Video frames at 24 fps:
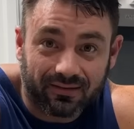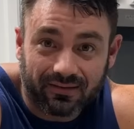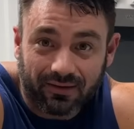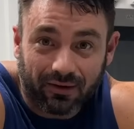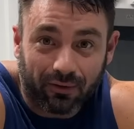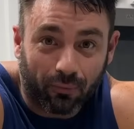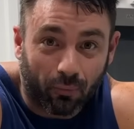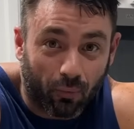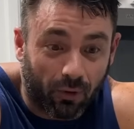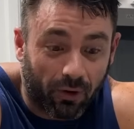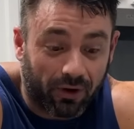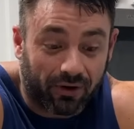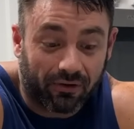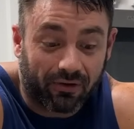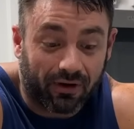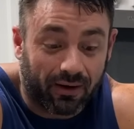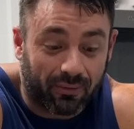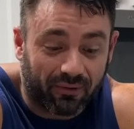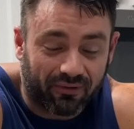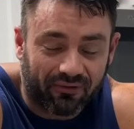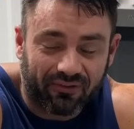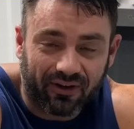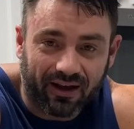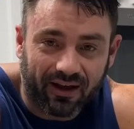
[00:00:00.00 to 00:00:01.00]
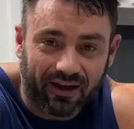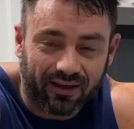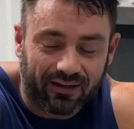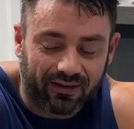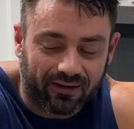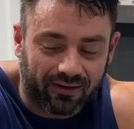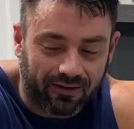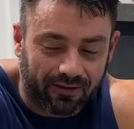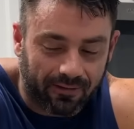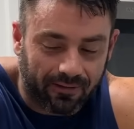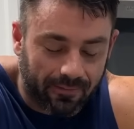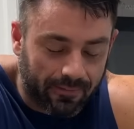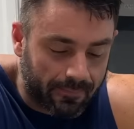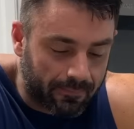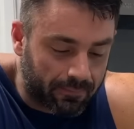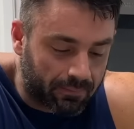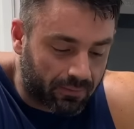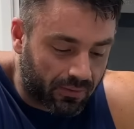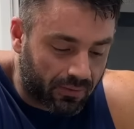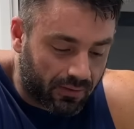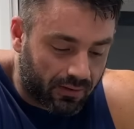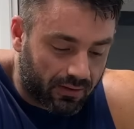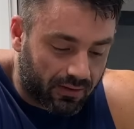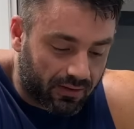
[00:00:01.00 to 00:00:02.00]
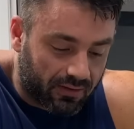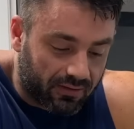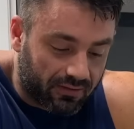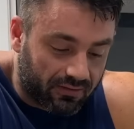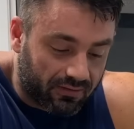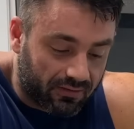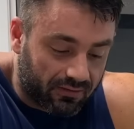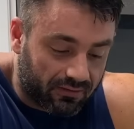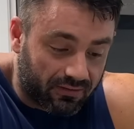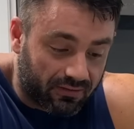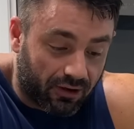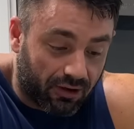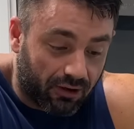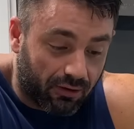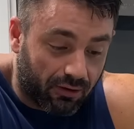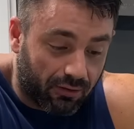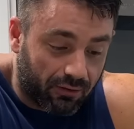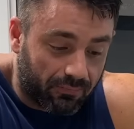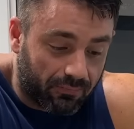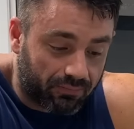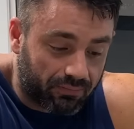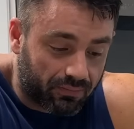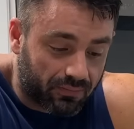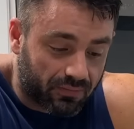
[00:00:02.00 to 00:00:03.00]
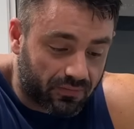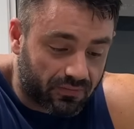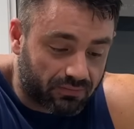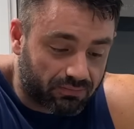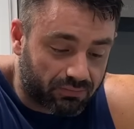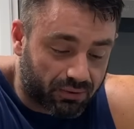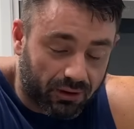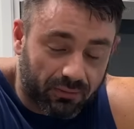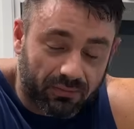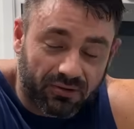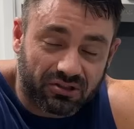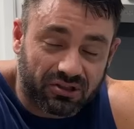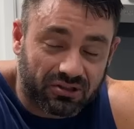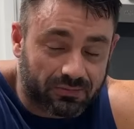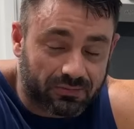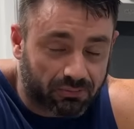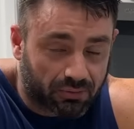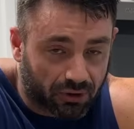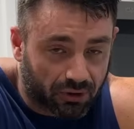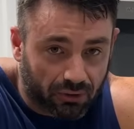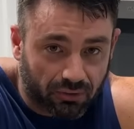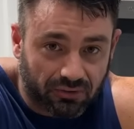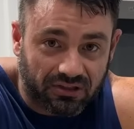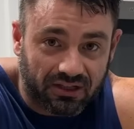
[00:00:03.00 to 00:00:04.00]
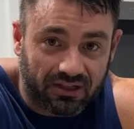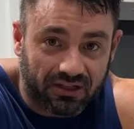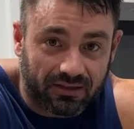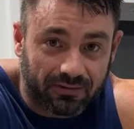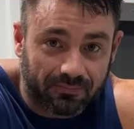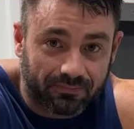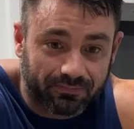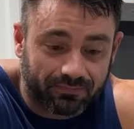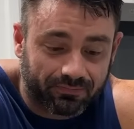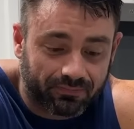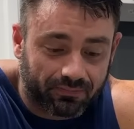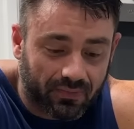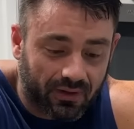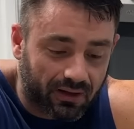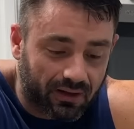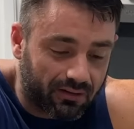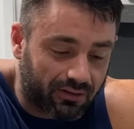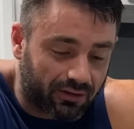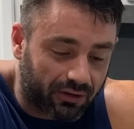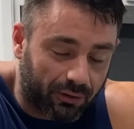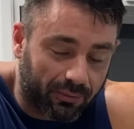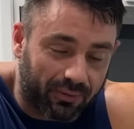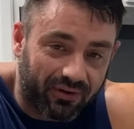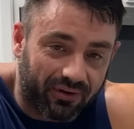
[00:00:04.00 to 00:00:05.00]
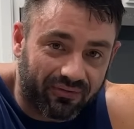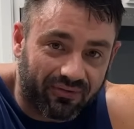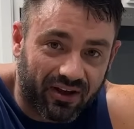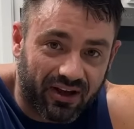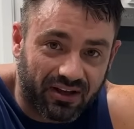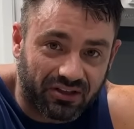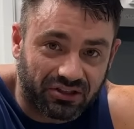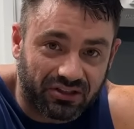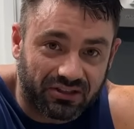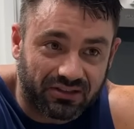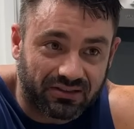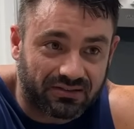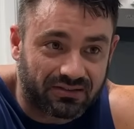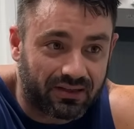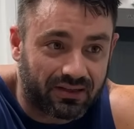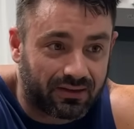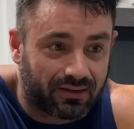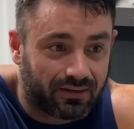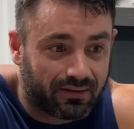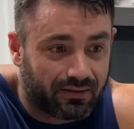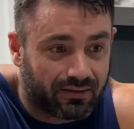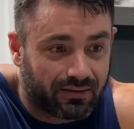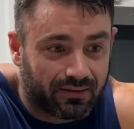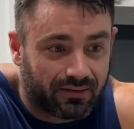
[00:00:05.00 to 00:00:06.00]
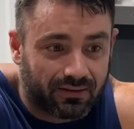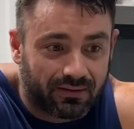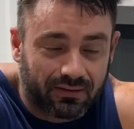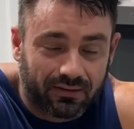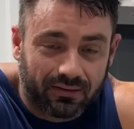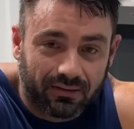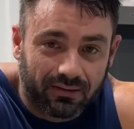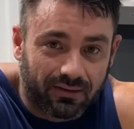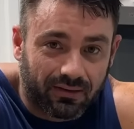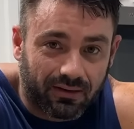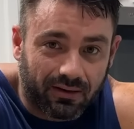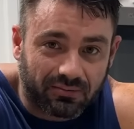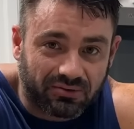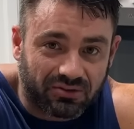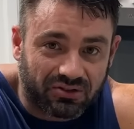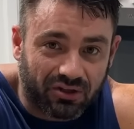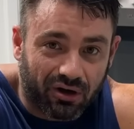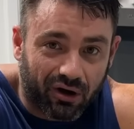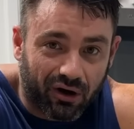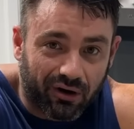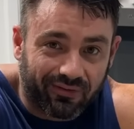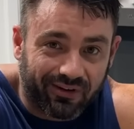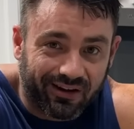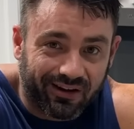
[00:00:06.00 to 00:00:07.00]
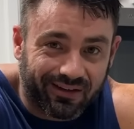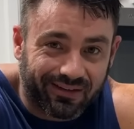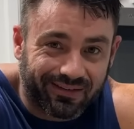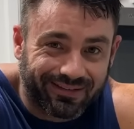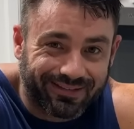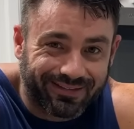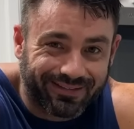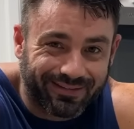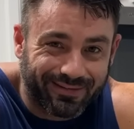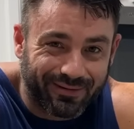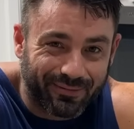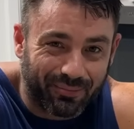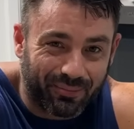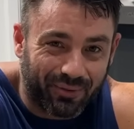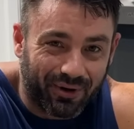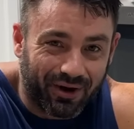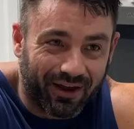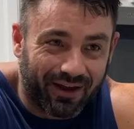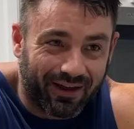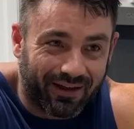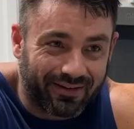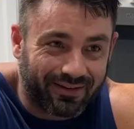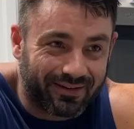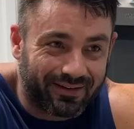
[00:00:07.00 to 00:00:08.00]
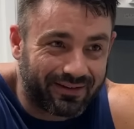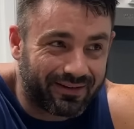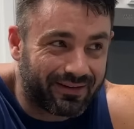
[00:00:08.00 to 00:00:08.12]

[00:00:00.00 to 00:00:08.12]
so 1 gram of fat in there. So pretty much just protein, a little bit of veggies. I'm starving, but